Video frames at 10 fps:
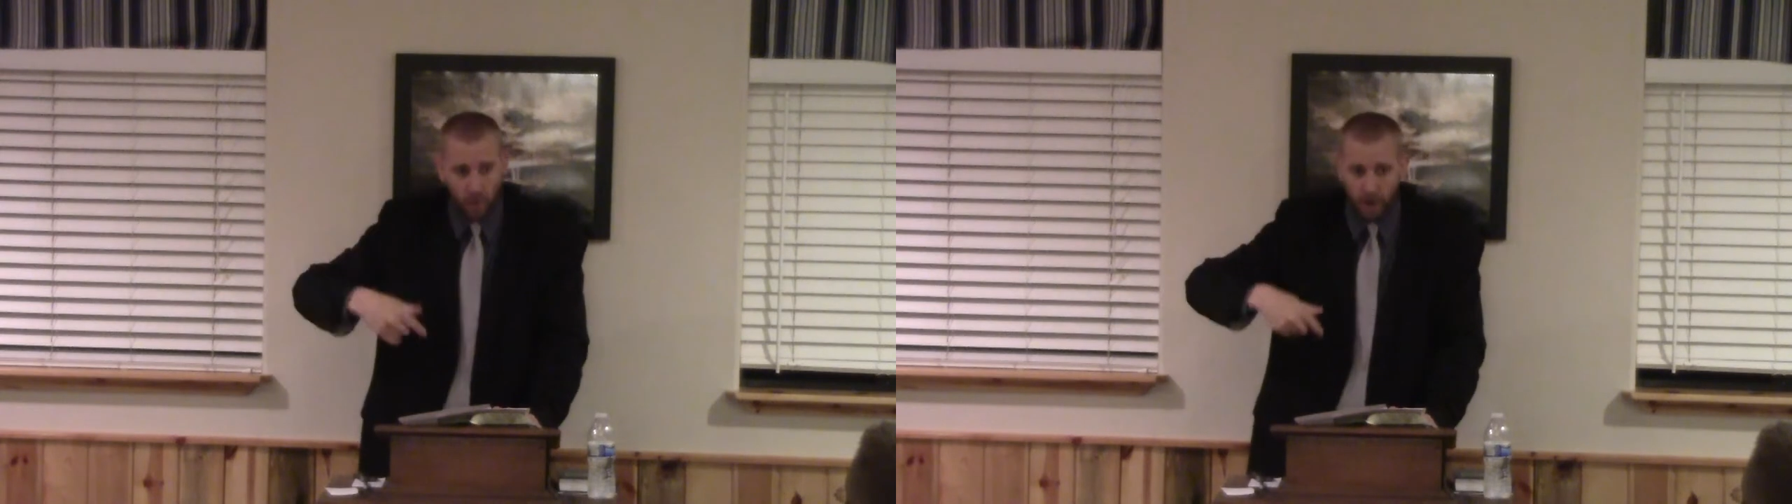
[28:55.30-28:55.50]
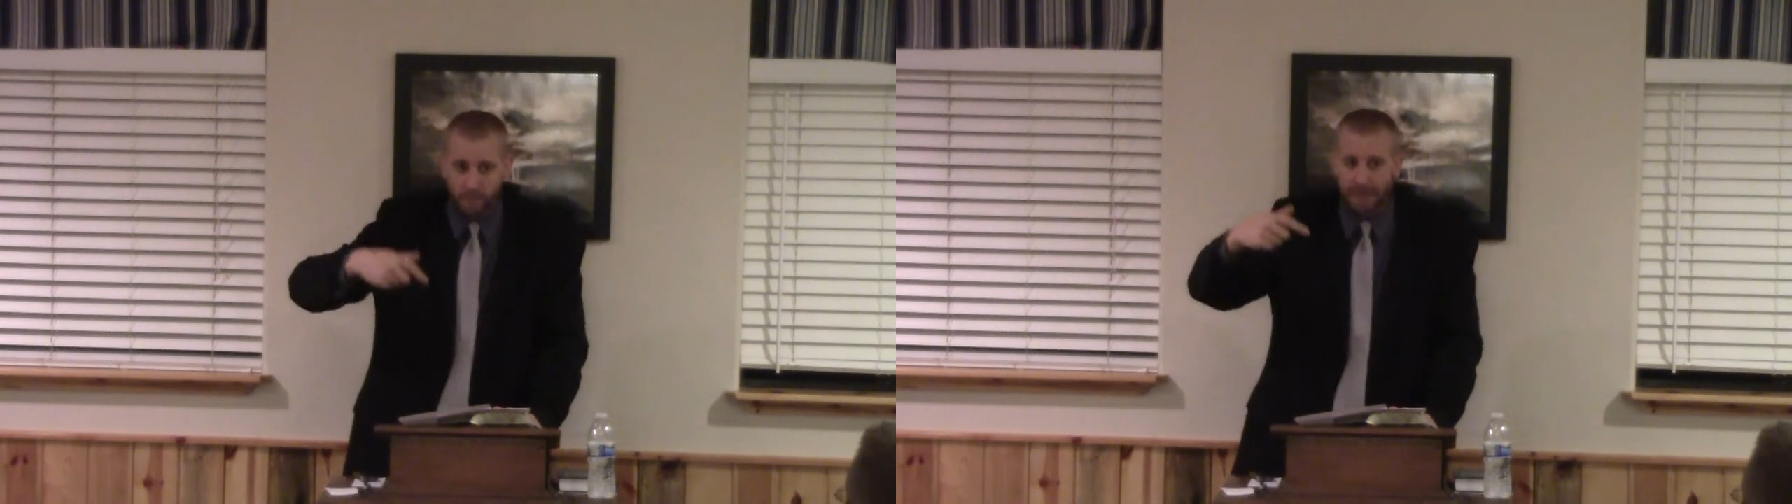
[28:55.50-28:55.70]

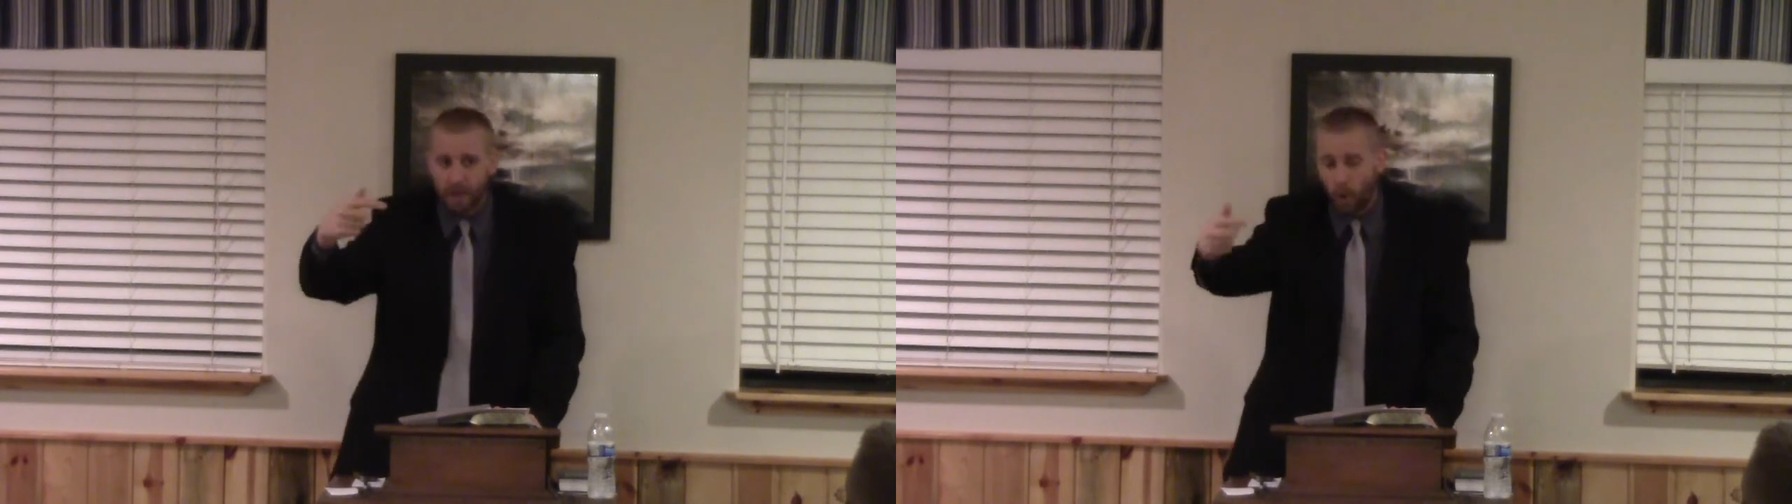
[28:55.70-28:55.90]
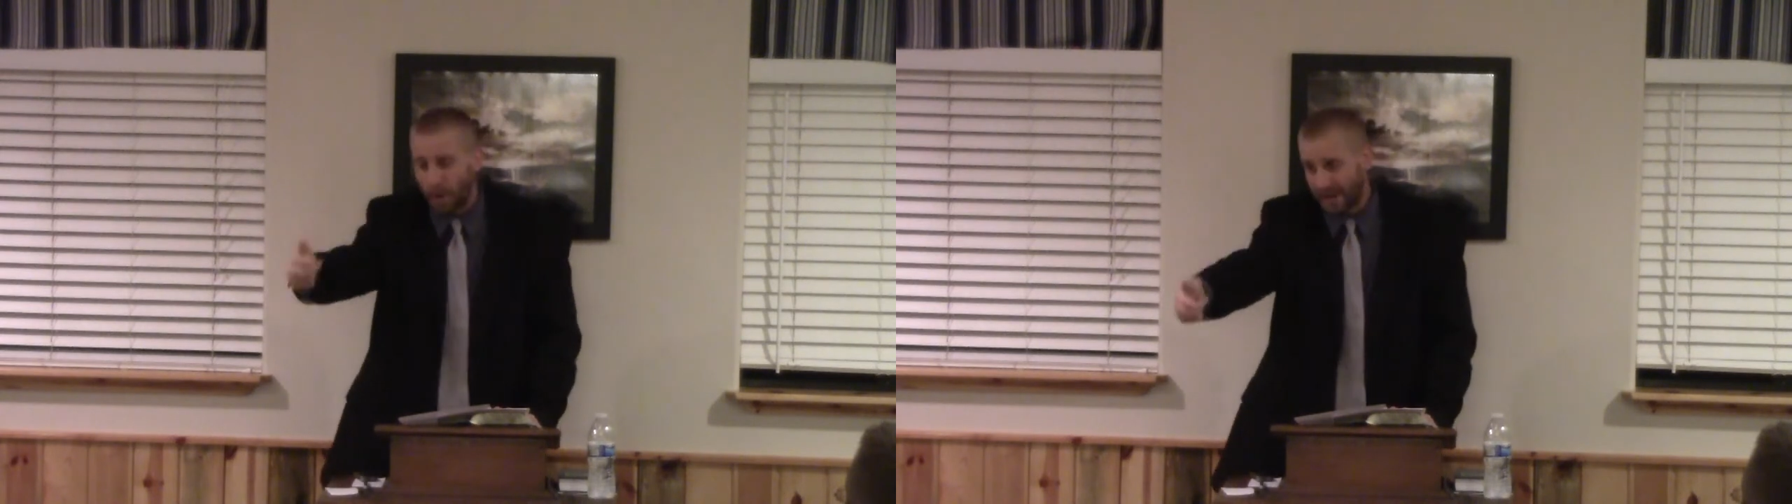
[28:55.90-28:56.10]
ought to be
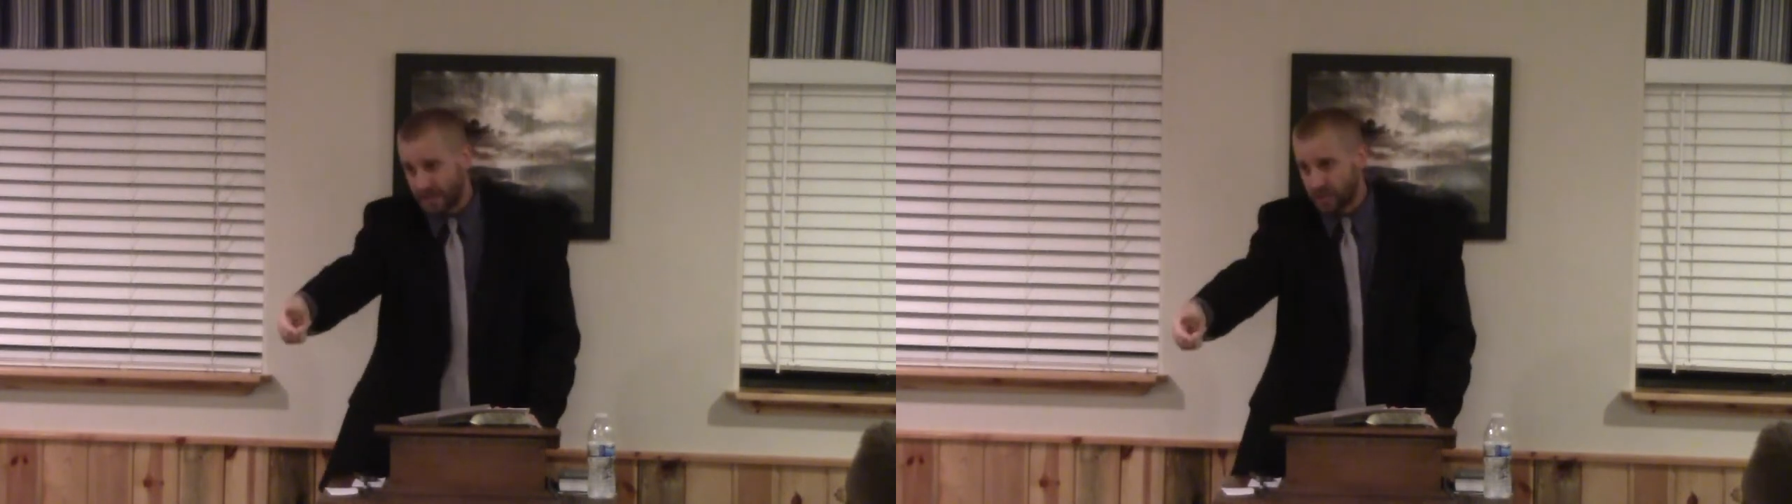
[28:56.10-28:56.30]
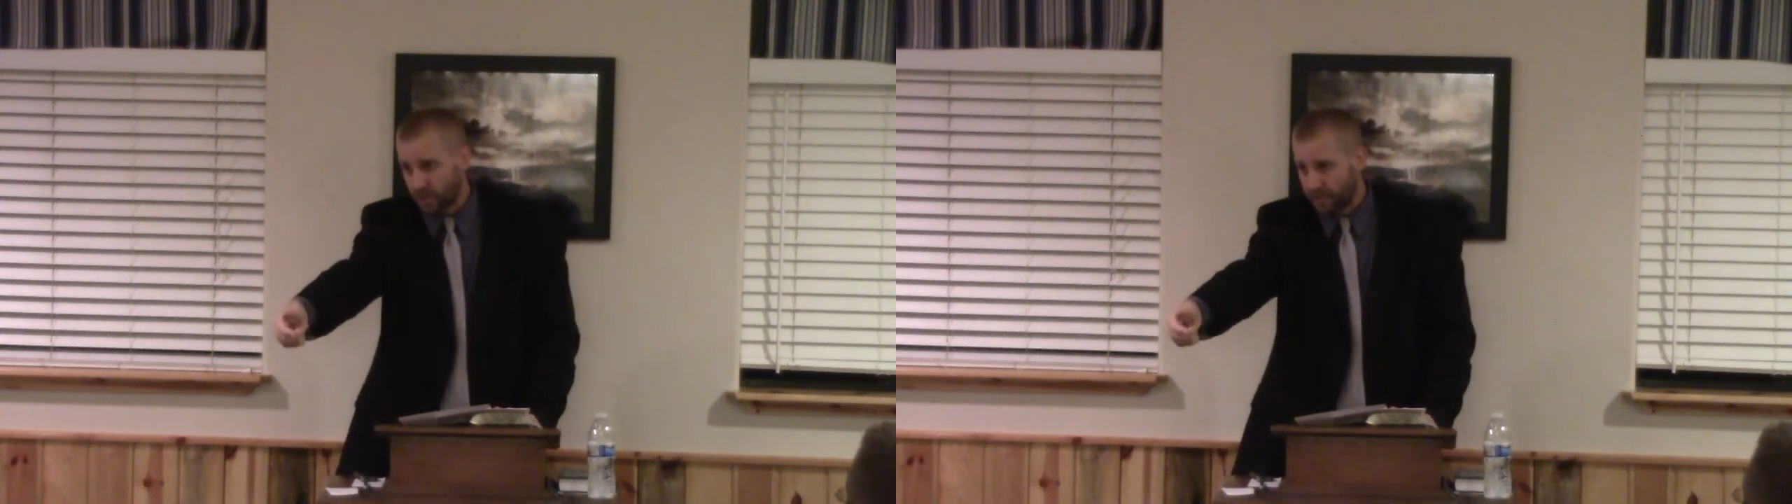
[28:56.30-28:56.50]
going
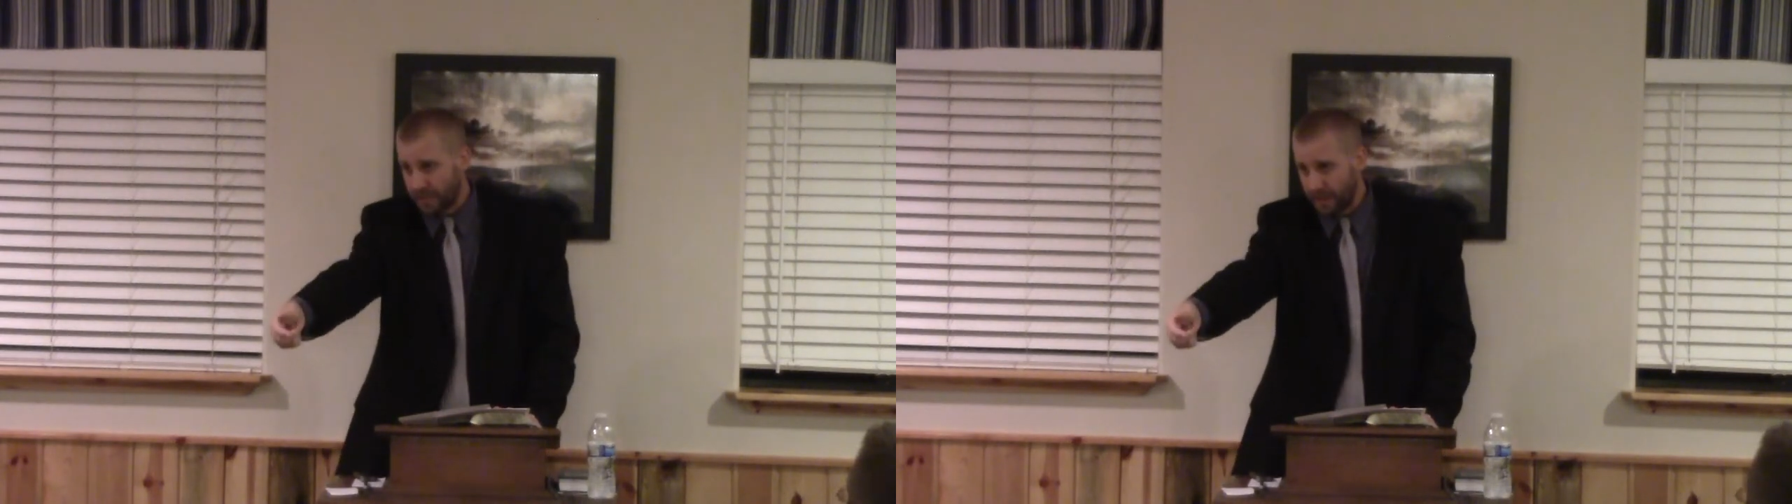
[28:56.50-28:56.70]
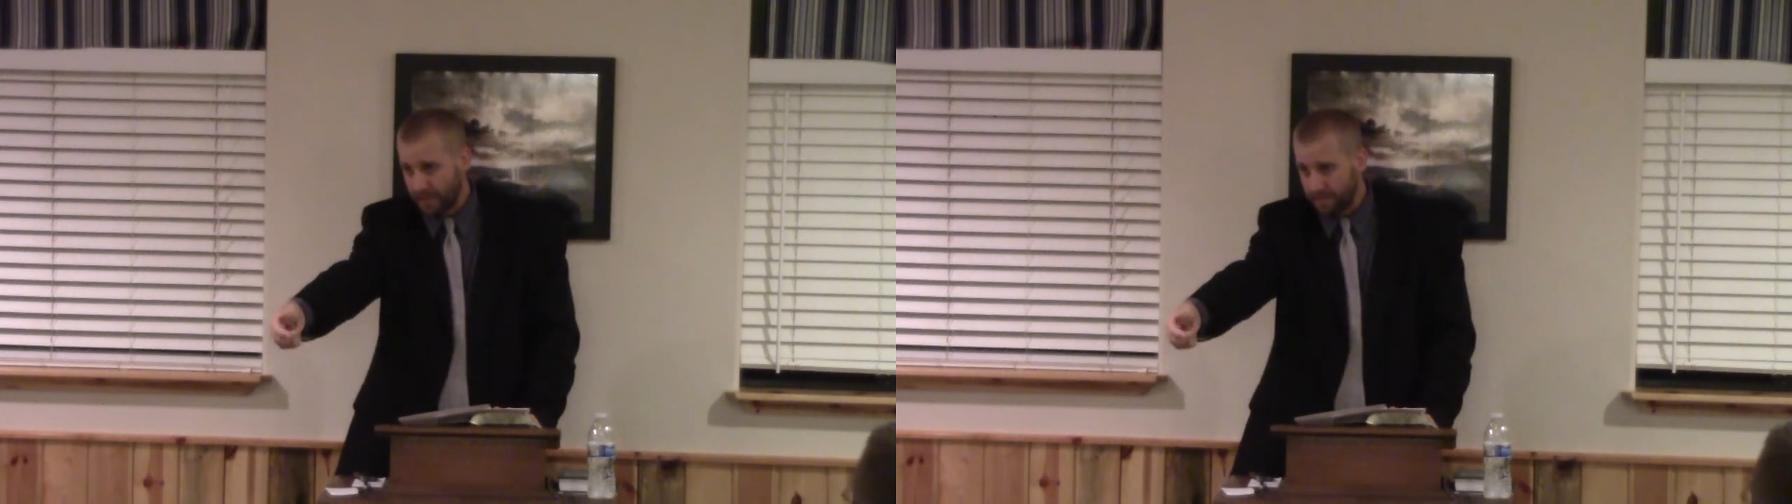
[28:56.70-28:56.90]
and
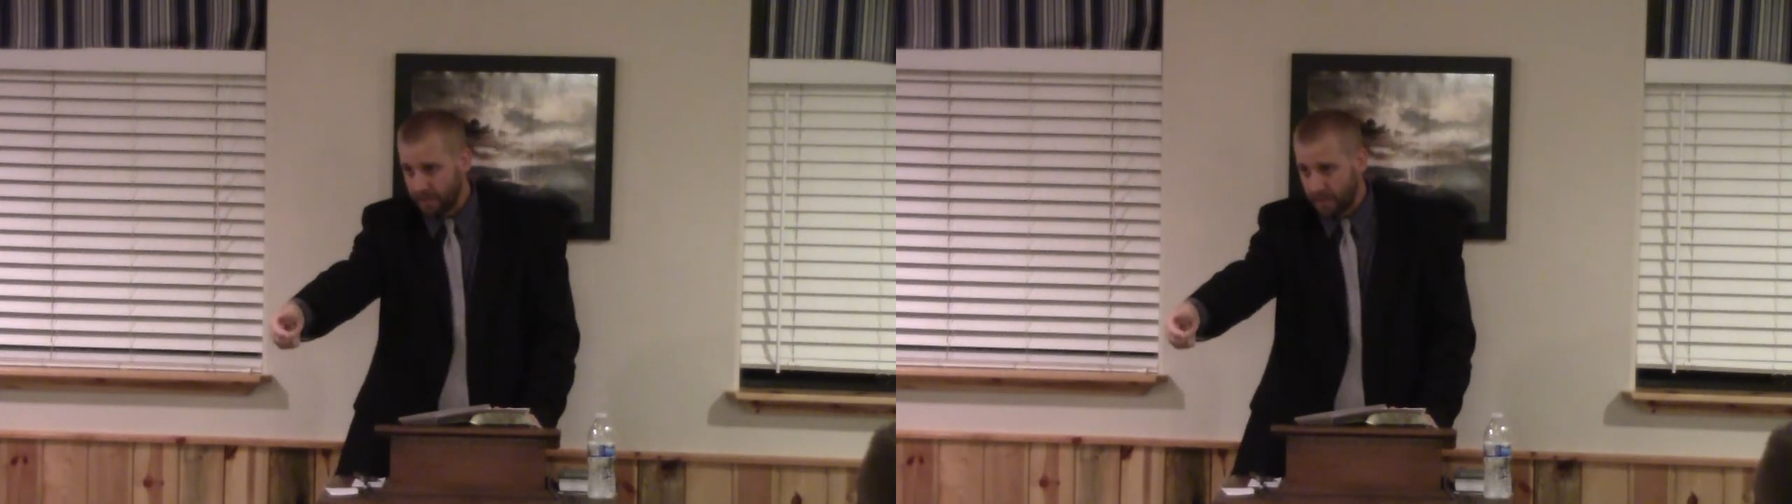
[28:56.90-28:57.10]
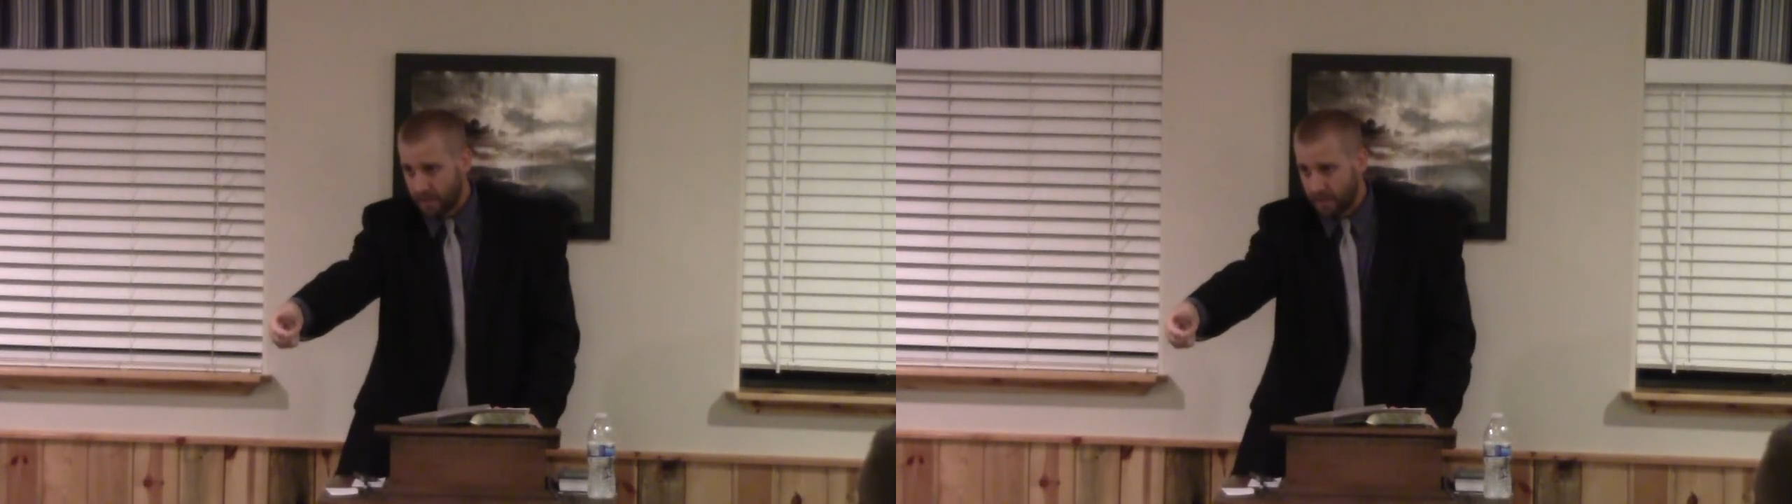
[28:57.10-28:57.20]
serving them.